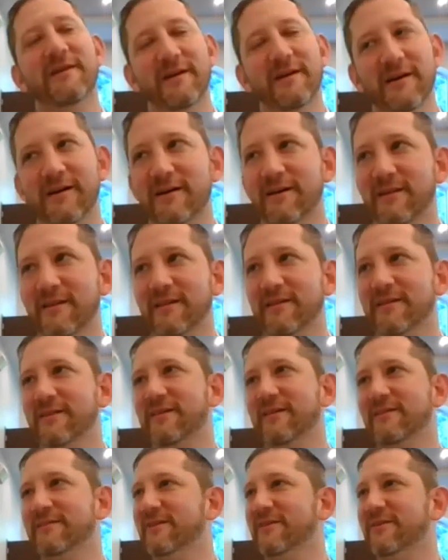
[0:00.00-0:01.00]

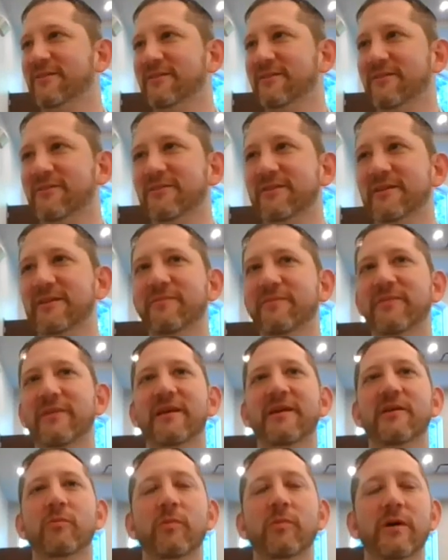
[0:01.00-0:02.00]
The whole routine.
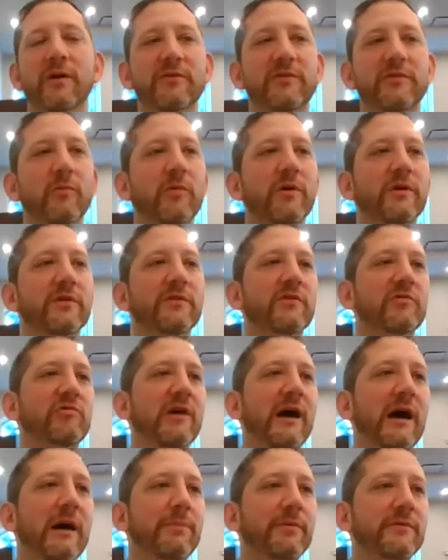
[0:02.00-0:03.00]
Where's the
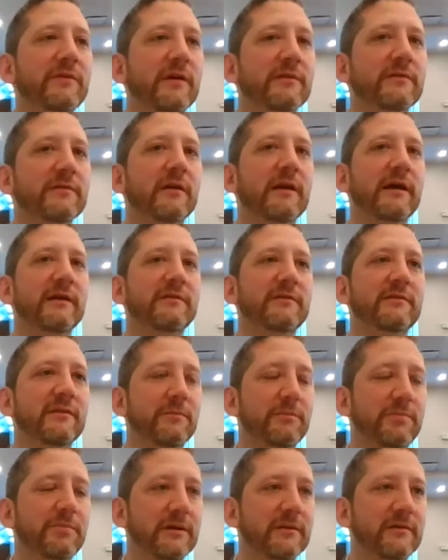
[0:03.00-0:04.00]
shop? It's on Delancey
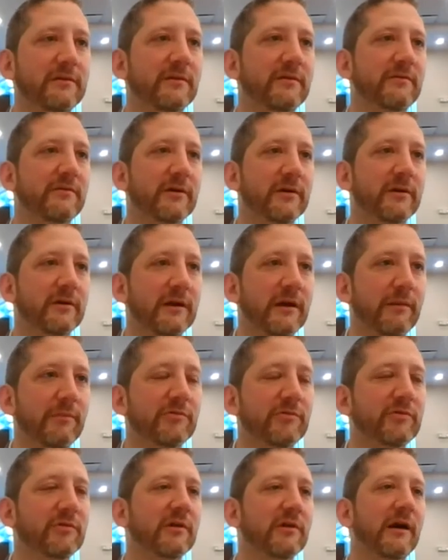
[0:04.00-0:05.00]
and Pitt. Very good. How
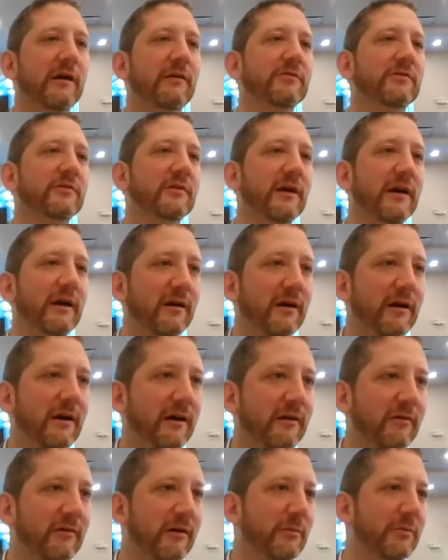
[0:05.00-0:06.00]
much does
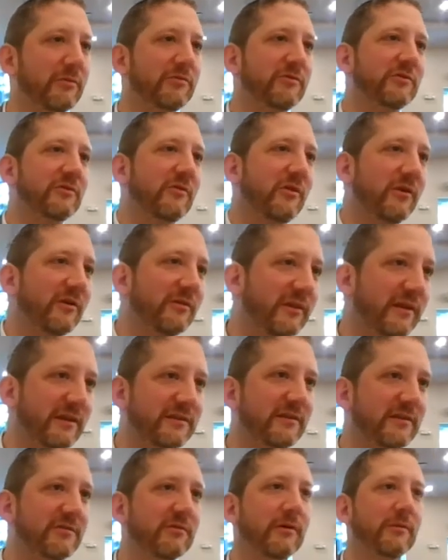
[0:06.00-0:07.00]
it cost to get
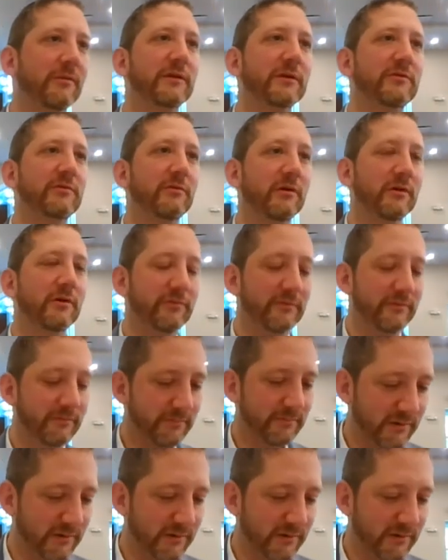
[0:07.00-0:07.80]
to Israel? About 200.